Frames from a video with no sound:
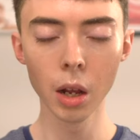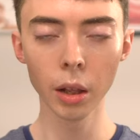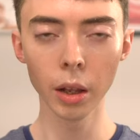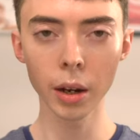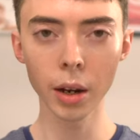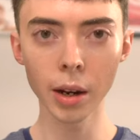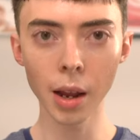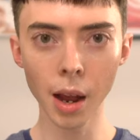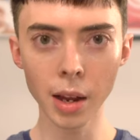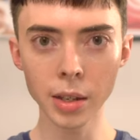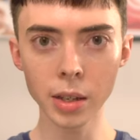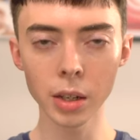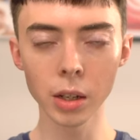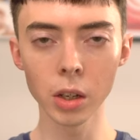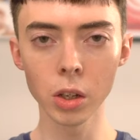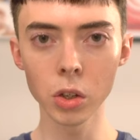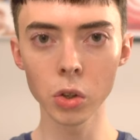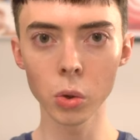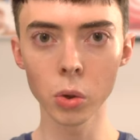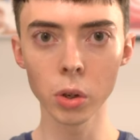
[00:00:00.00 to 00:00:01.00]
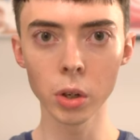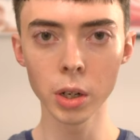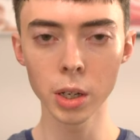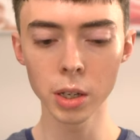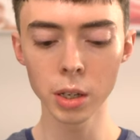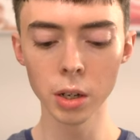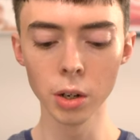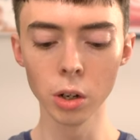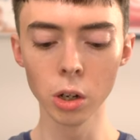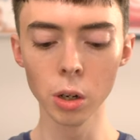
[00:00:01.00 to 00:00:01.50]
like an essence or a
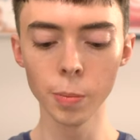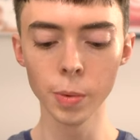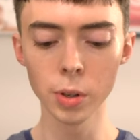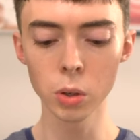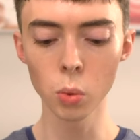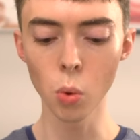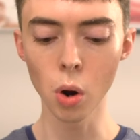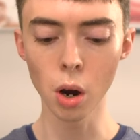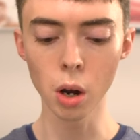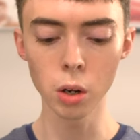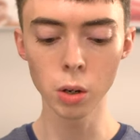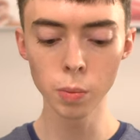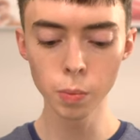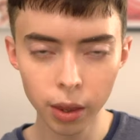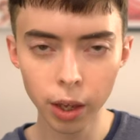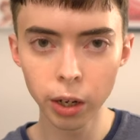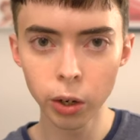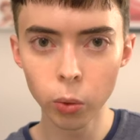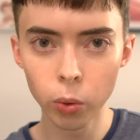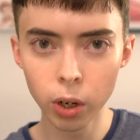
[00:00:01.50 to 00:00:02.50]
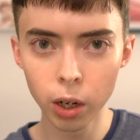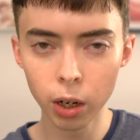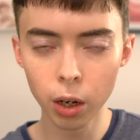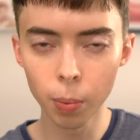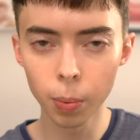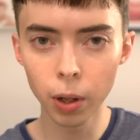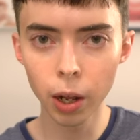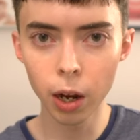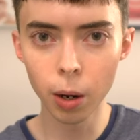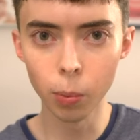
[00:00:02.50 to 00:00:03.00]
serum as well that you need to
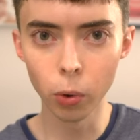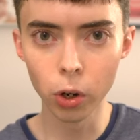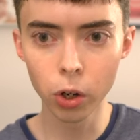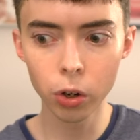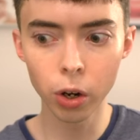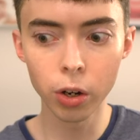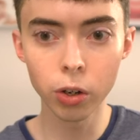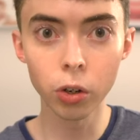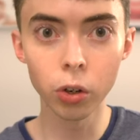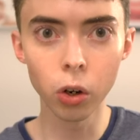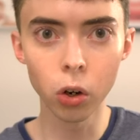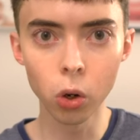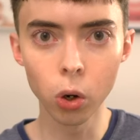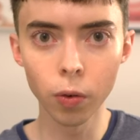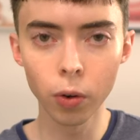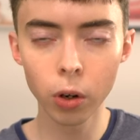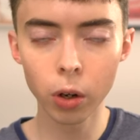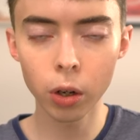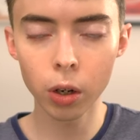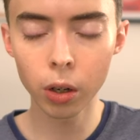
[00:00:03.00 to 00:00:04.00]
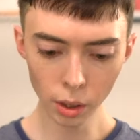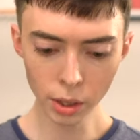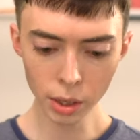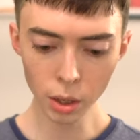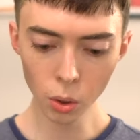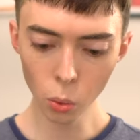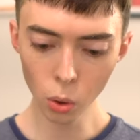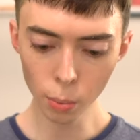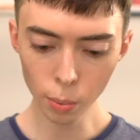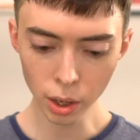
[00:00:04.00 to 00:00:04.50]
apply a moisturizer over. Let's
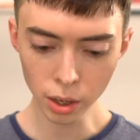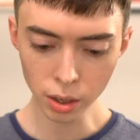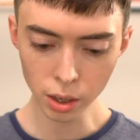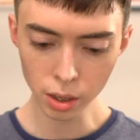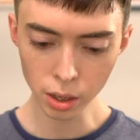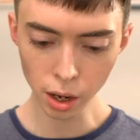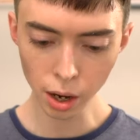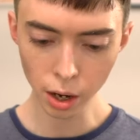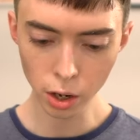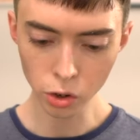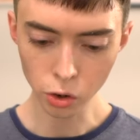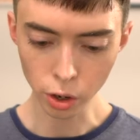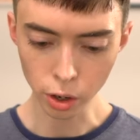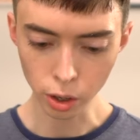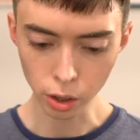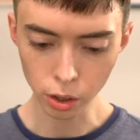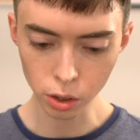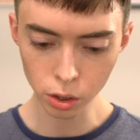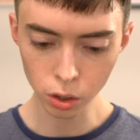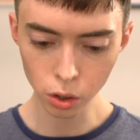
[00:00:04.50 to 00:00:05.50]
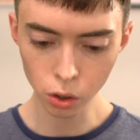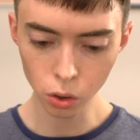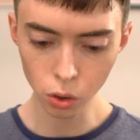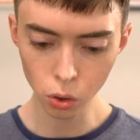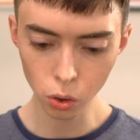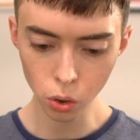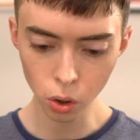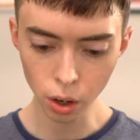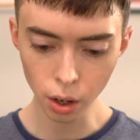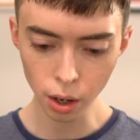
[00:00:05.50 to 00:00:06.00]
see, what makes this hydrating?
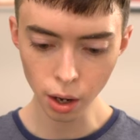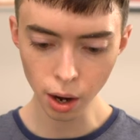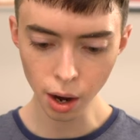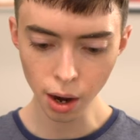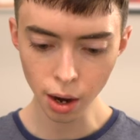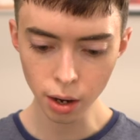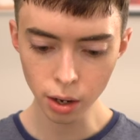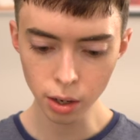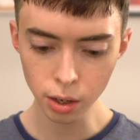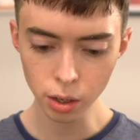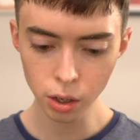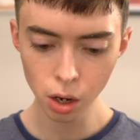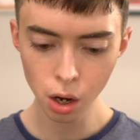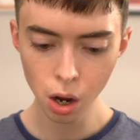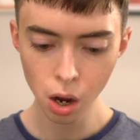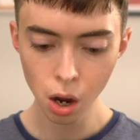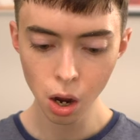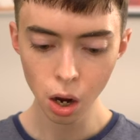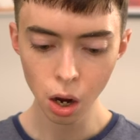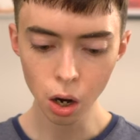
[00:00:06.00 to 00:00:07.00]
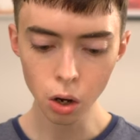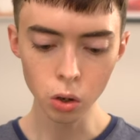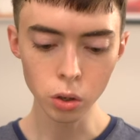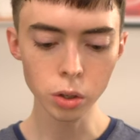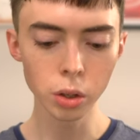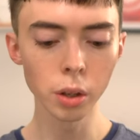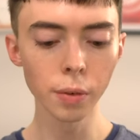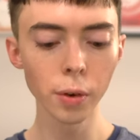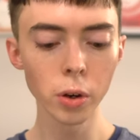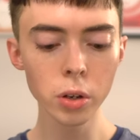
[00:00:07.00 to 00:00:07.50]
So it has Oh,
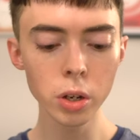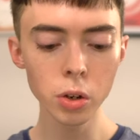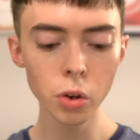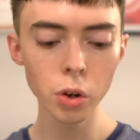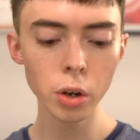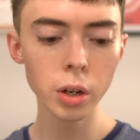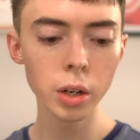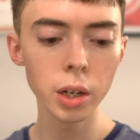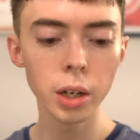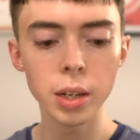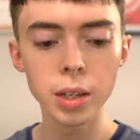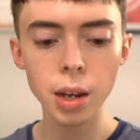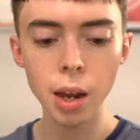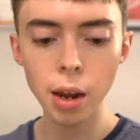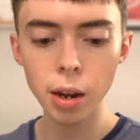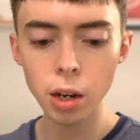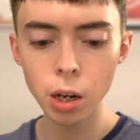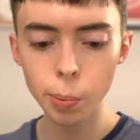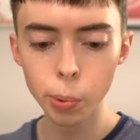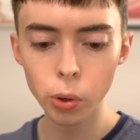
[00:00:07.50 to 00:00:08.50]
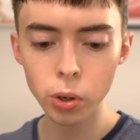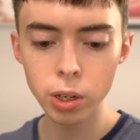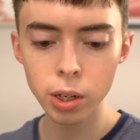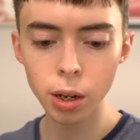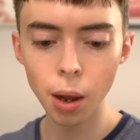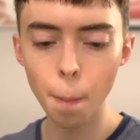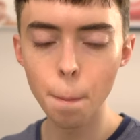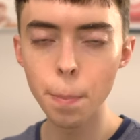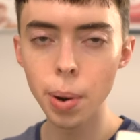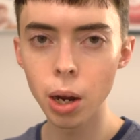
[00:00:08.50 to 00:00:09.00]
so the first ingredient is
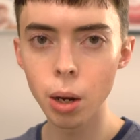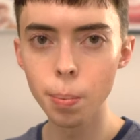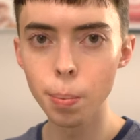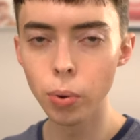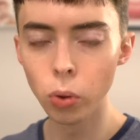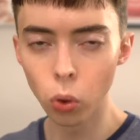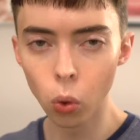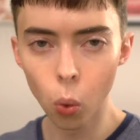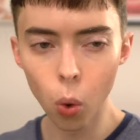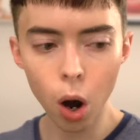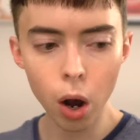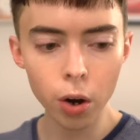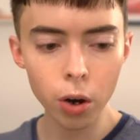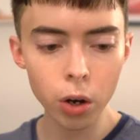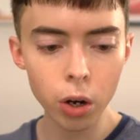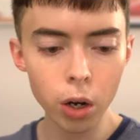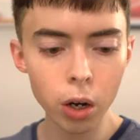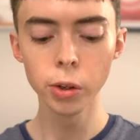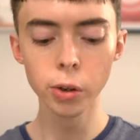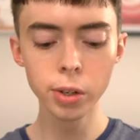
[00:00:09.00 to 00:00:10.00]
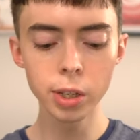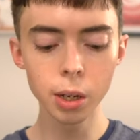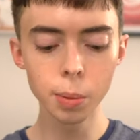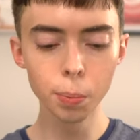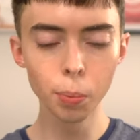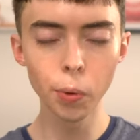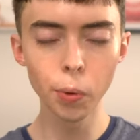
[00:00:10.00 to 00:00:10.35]
80% bamboo water. There's some